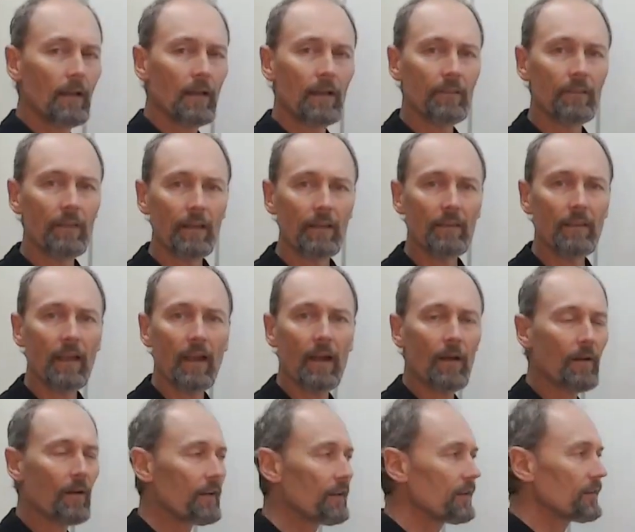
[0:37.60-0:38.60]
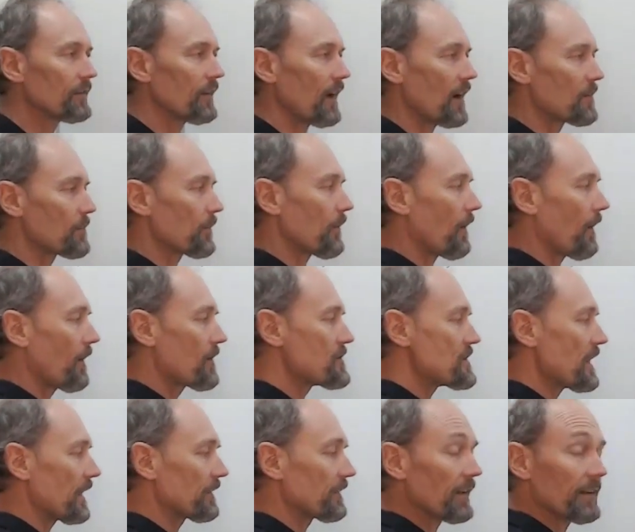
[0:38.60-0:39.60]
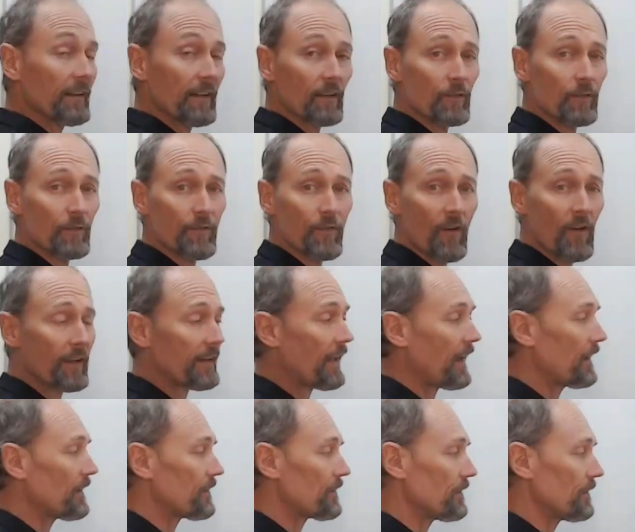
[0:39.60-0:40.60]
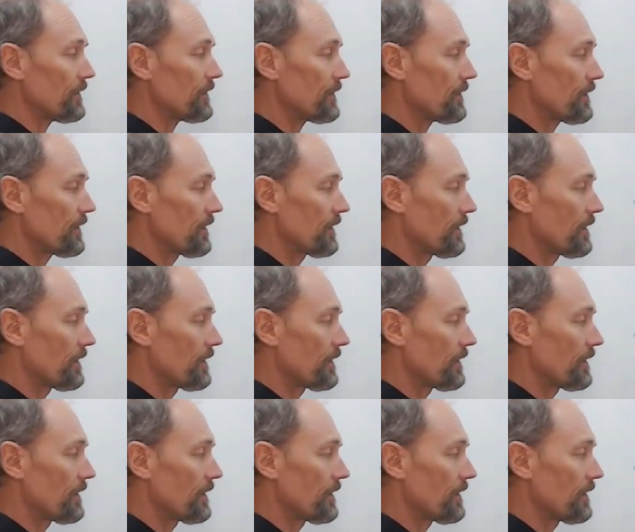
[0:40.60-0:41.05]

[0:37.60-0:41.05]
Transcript: Then there is a project that needs finances.